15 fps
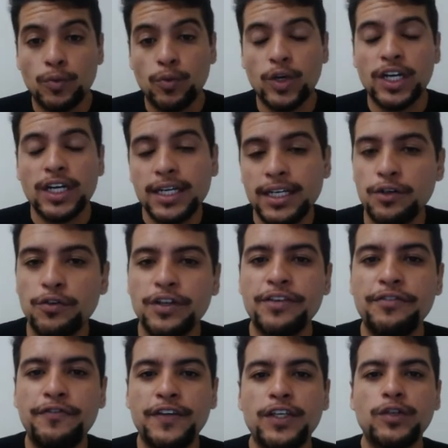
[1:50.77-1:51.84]
We're gonna
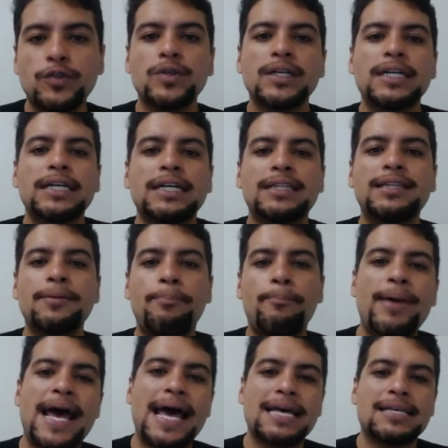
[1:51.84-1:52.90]
review the
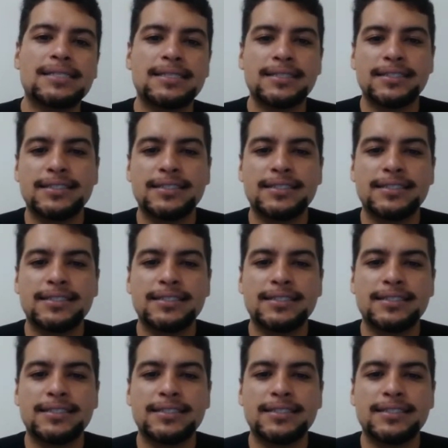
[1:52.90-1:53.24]
past